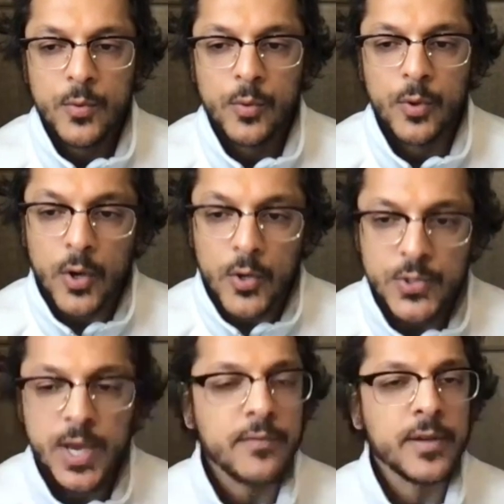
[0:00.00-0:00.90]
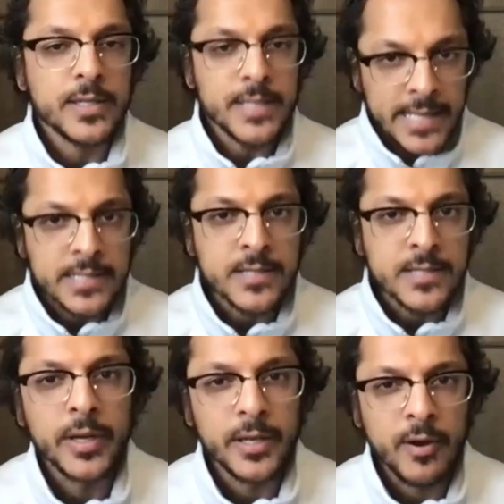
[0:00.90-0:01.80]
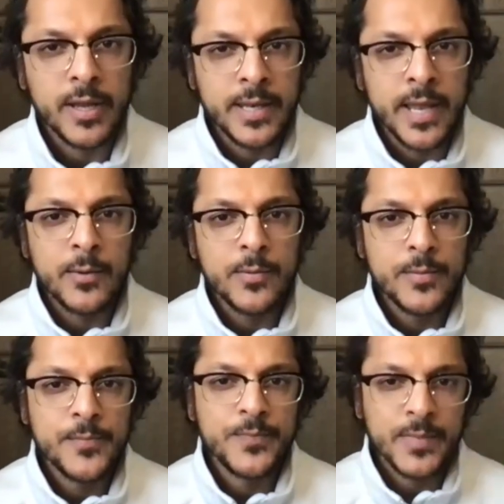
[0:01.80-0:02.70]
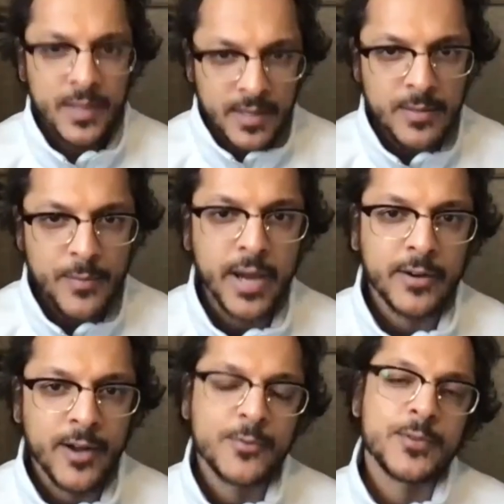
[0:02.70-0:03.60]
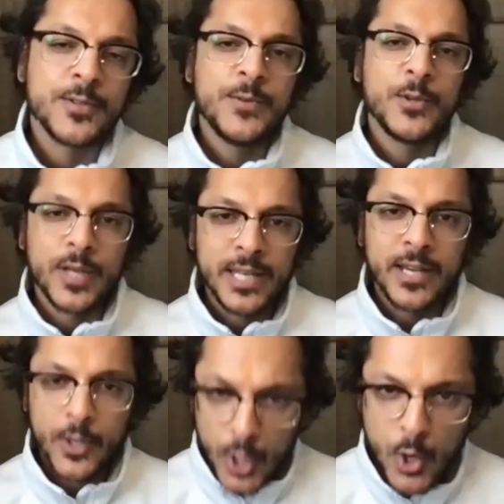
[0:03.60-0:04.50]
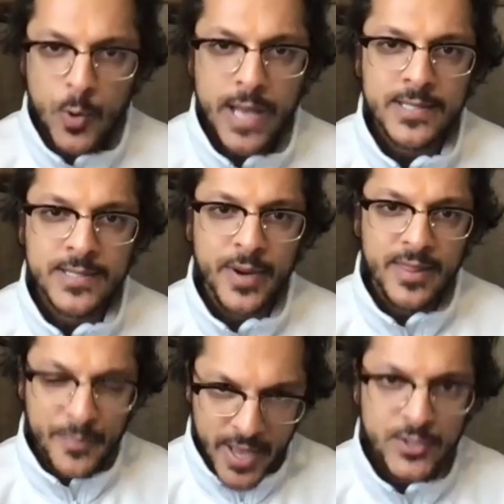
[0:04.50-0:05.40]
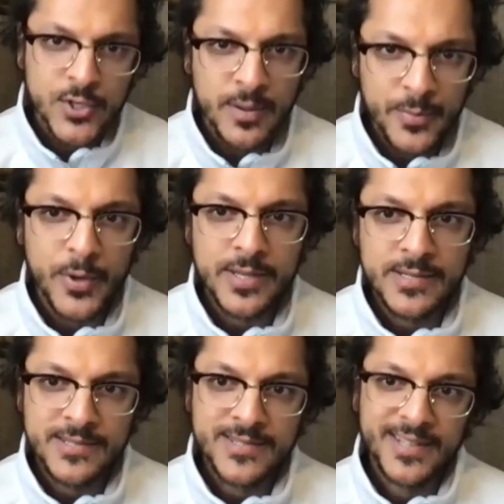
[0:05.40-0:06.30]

We're also having a dance party right now. In the background, you can hear Go West by the Pet Shop Boys.